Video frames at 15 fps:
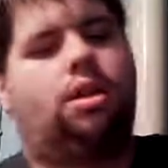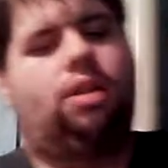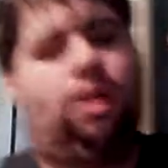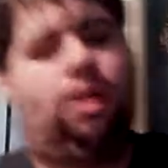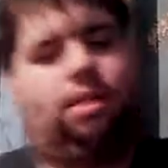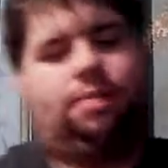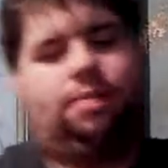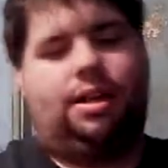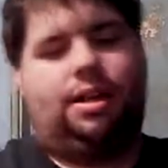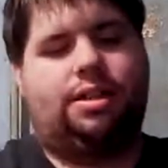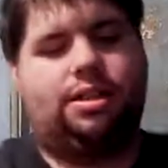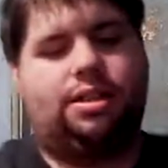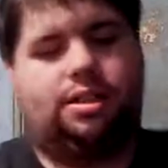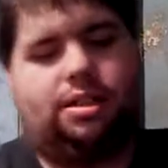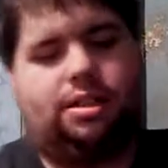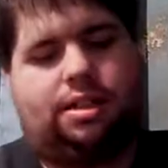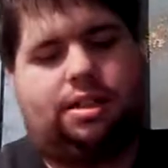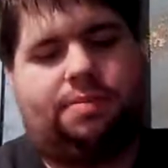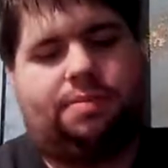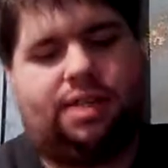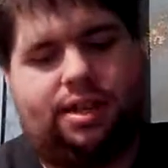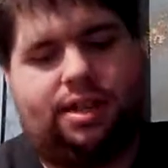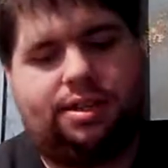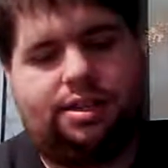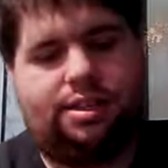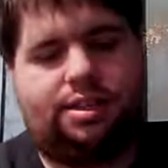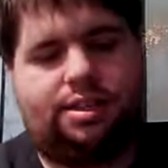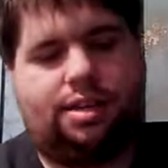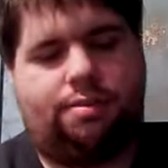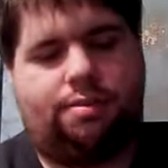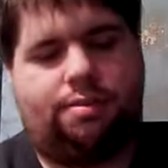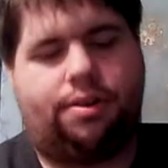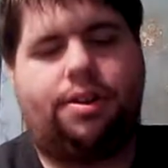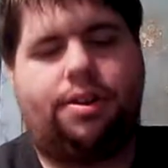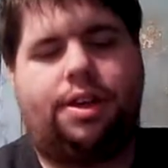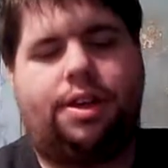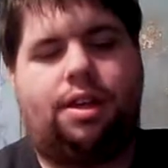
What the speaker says: Autobots and Decepticons this time around.